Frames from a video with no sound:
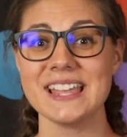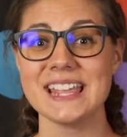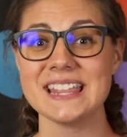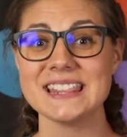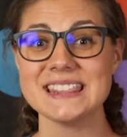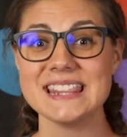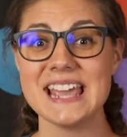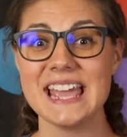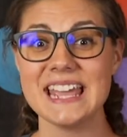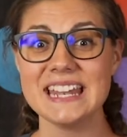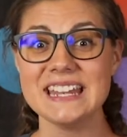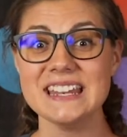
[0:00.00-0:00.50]

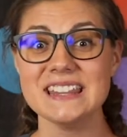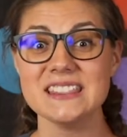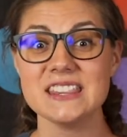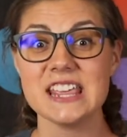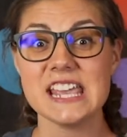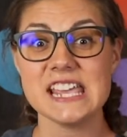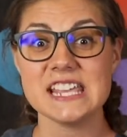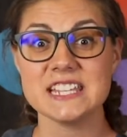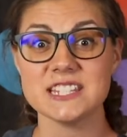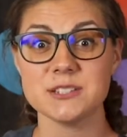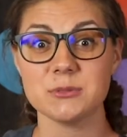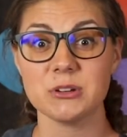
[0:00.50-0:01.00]
Then
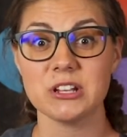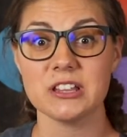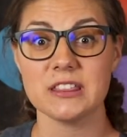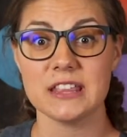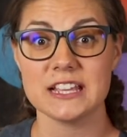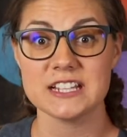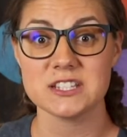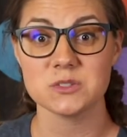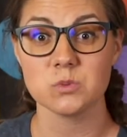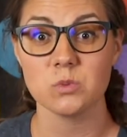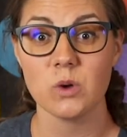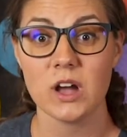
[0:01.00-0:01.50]
the
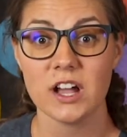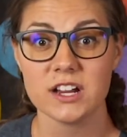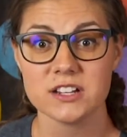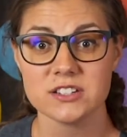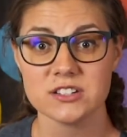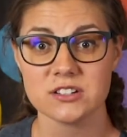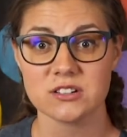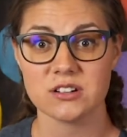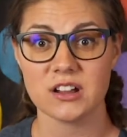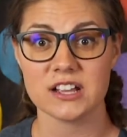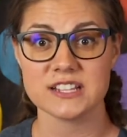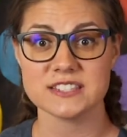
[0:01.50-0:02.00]
Israelites walked
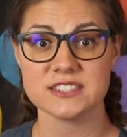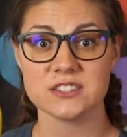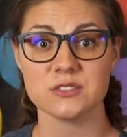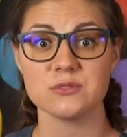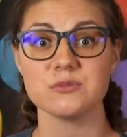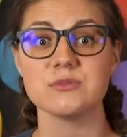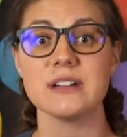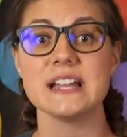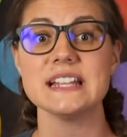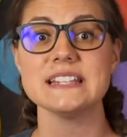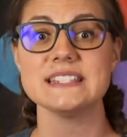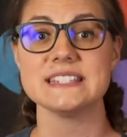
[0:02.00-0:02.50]
across the
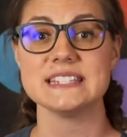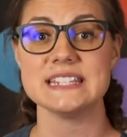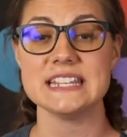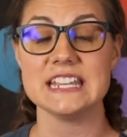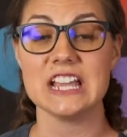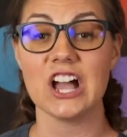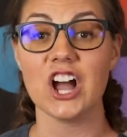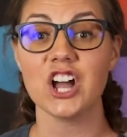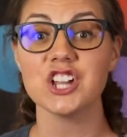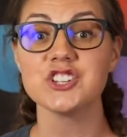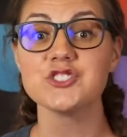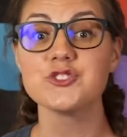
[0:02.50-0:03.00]
Red Sea
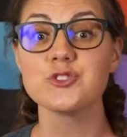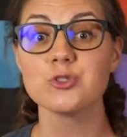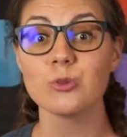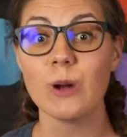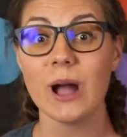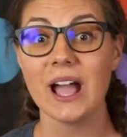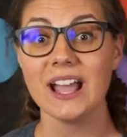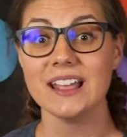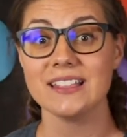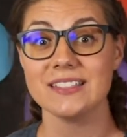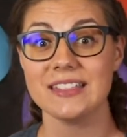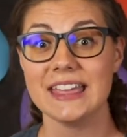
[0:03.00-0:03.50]
on
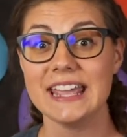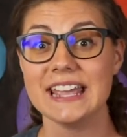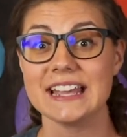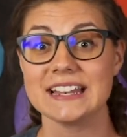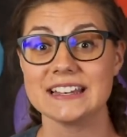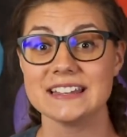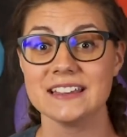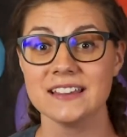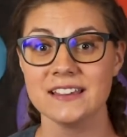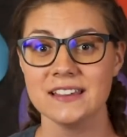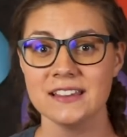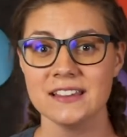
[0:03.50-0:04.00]
dry
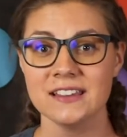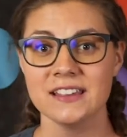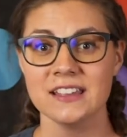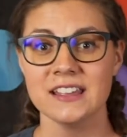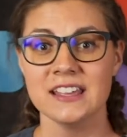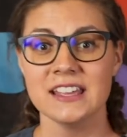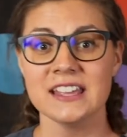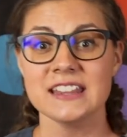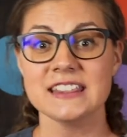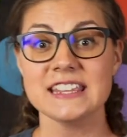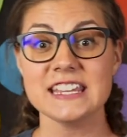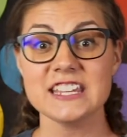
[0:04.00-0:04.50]
land.
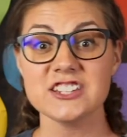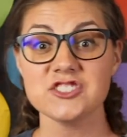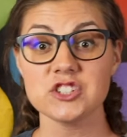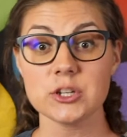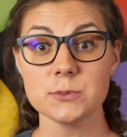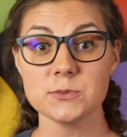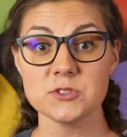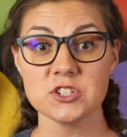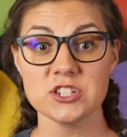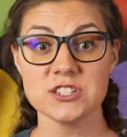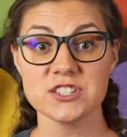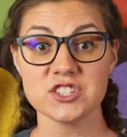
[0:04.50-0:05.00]
The
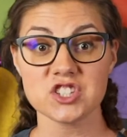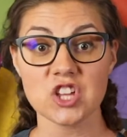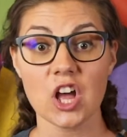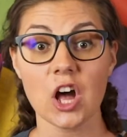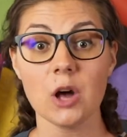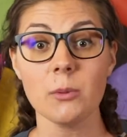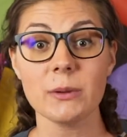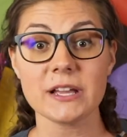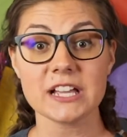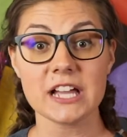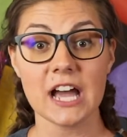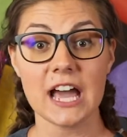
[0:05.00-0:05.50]
Egyptians
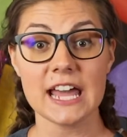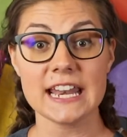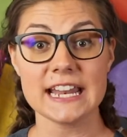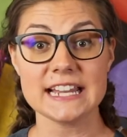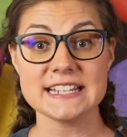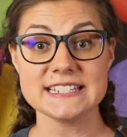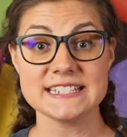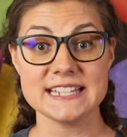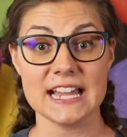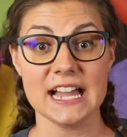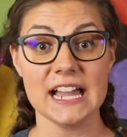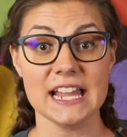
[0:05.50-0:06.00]
saw what God
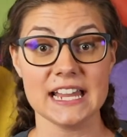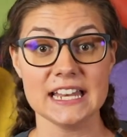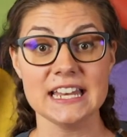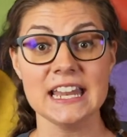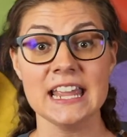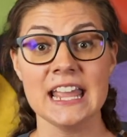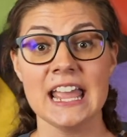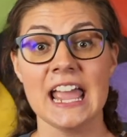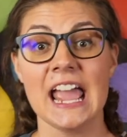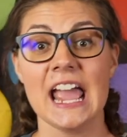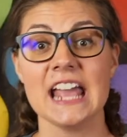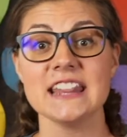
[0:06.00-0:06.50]
had done,
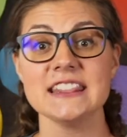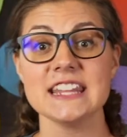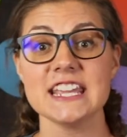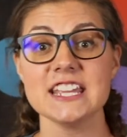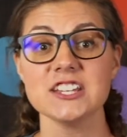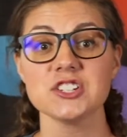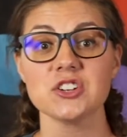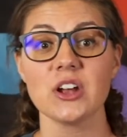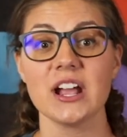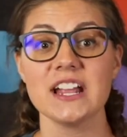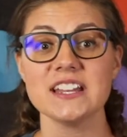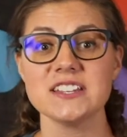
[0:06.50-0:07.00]
and they
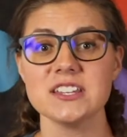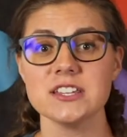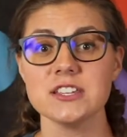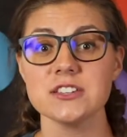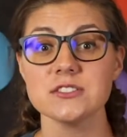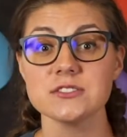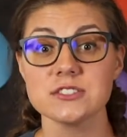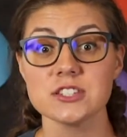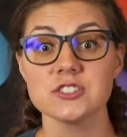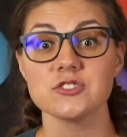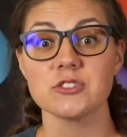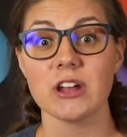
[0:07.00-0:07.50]
tried to
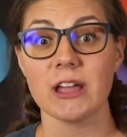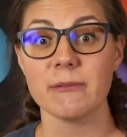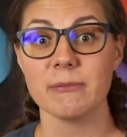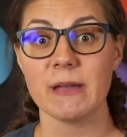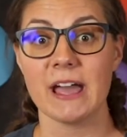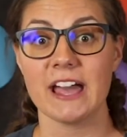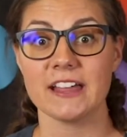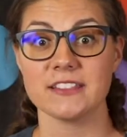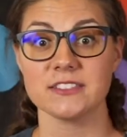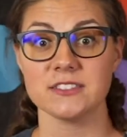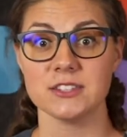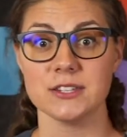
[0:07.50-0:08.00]
use the dry
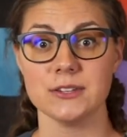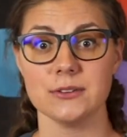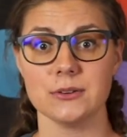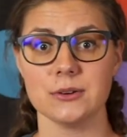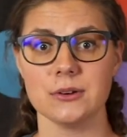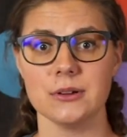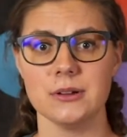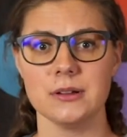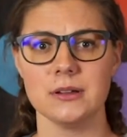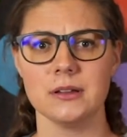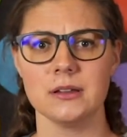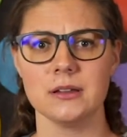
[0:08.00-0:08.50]
path
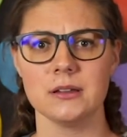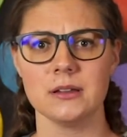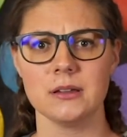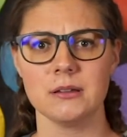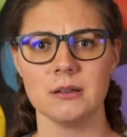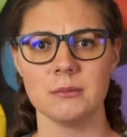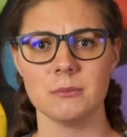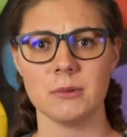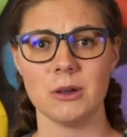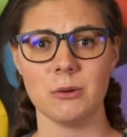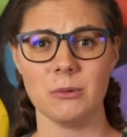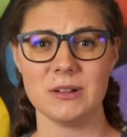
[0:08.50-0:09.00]
too.
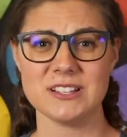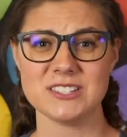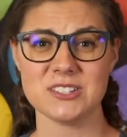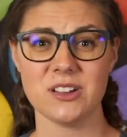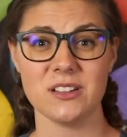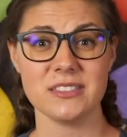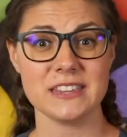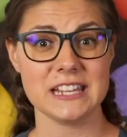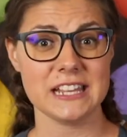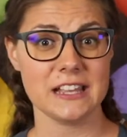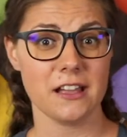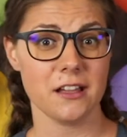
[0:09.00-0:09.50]
But once
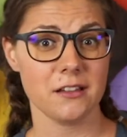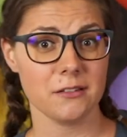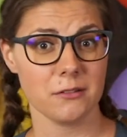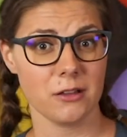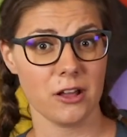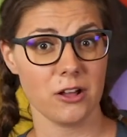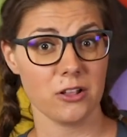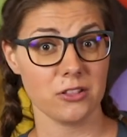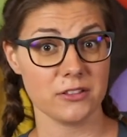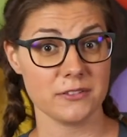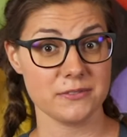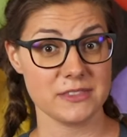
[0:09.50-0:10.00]

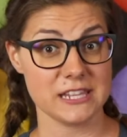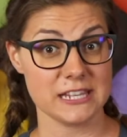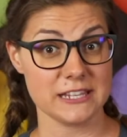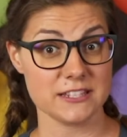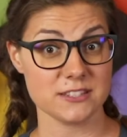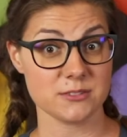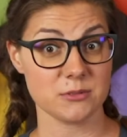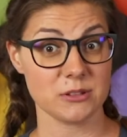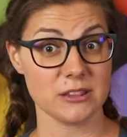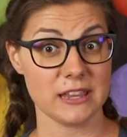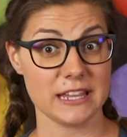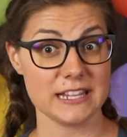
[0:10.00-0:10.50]
all of the
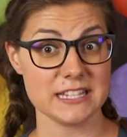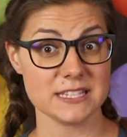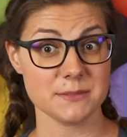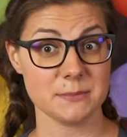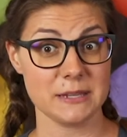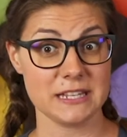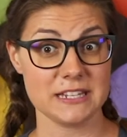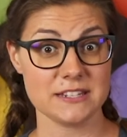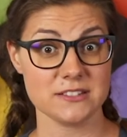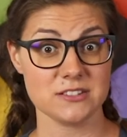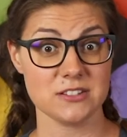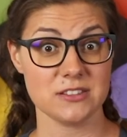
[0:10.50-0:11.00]
Israelites
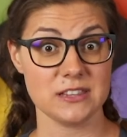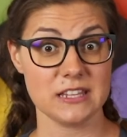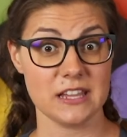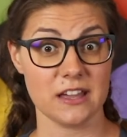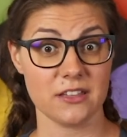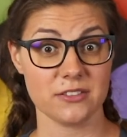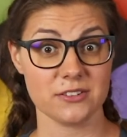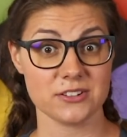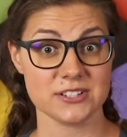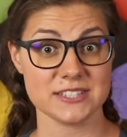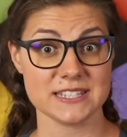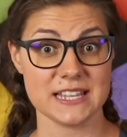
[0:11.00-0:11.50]
made it to the
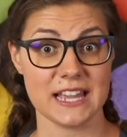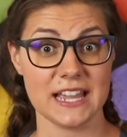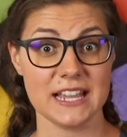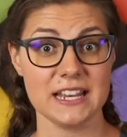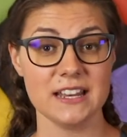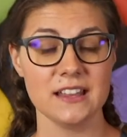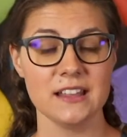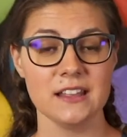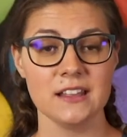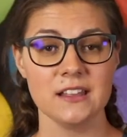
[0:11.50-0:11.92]
other side,